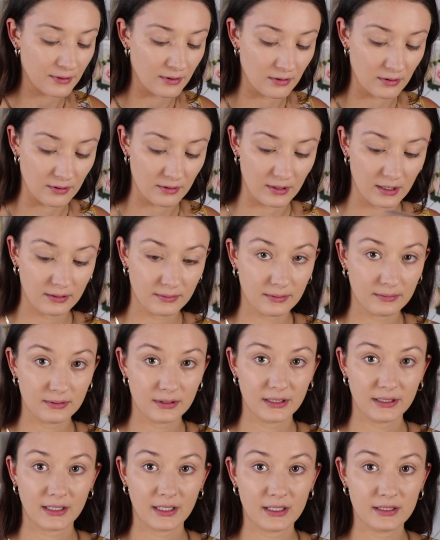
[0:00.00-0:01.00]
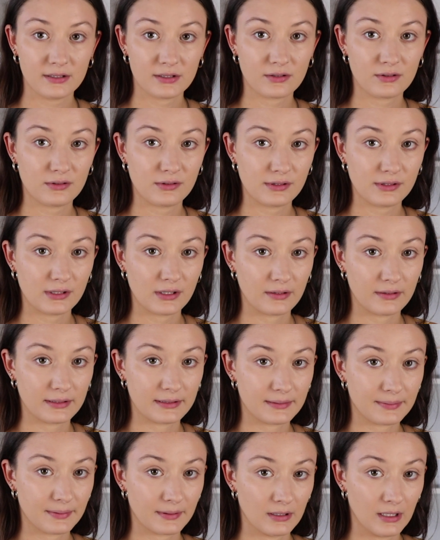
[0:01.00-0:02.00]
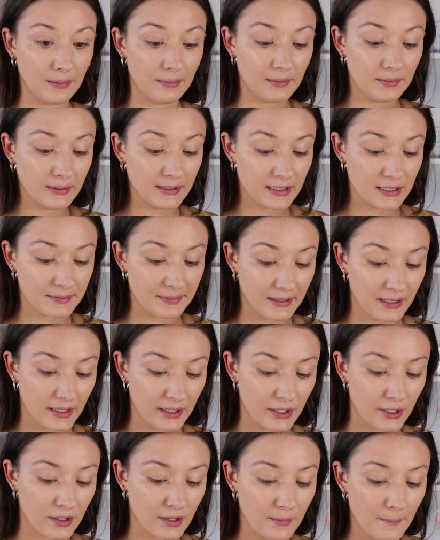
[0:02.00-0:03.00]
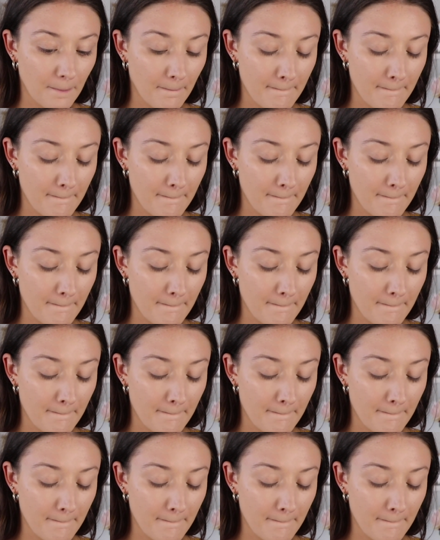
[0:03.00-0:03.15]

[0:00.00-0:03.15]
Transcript: probably in high school, so it's probably expired.